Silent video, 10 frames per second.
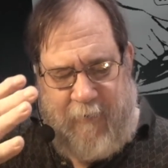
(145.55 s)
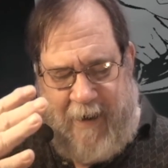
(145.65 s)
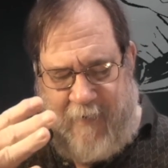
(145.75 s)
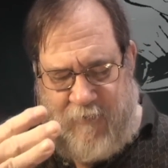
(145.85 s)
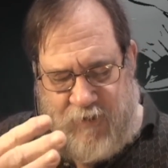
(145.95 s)

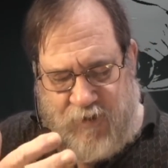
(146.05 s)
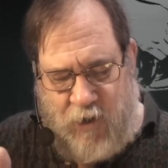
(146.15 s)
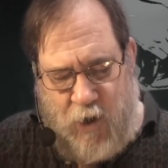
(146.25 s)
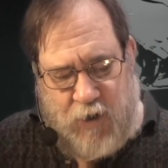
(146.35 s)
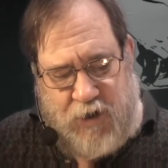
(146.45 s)
had this
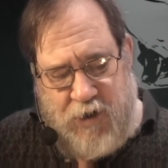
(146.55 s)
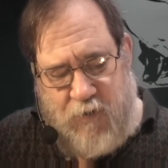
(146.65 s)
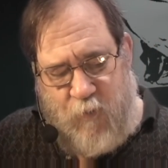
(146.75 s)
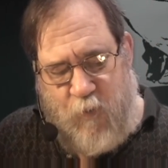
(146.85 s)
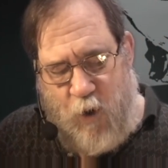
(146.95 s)

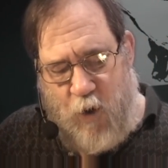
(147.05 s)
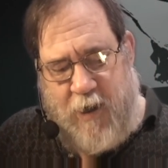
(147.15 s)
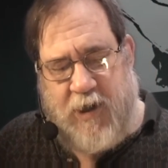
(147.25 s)
lawsuit work